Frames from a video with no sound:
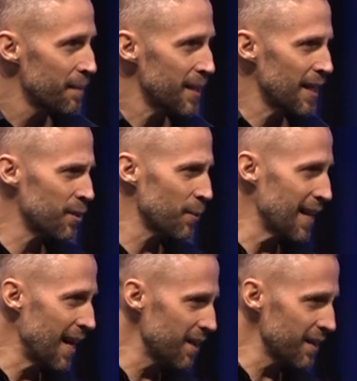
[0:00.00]
But then the
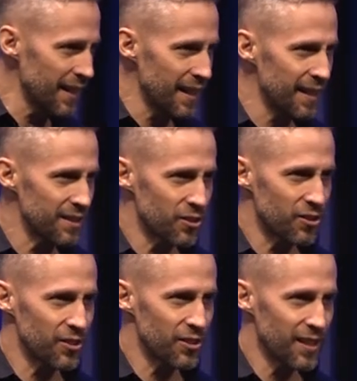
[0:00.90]
reality
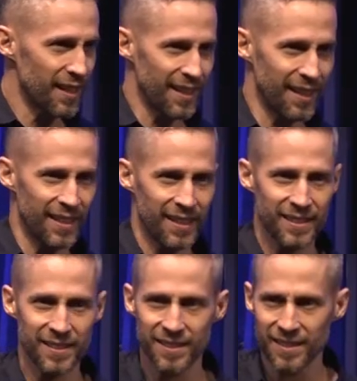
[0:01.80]
hits
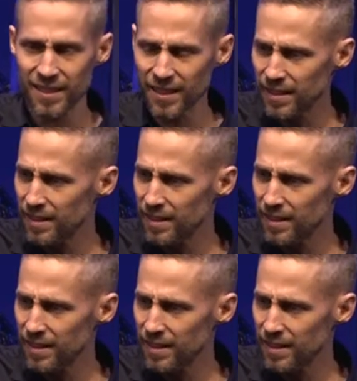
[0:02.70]
and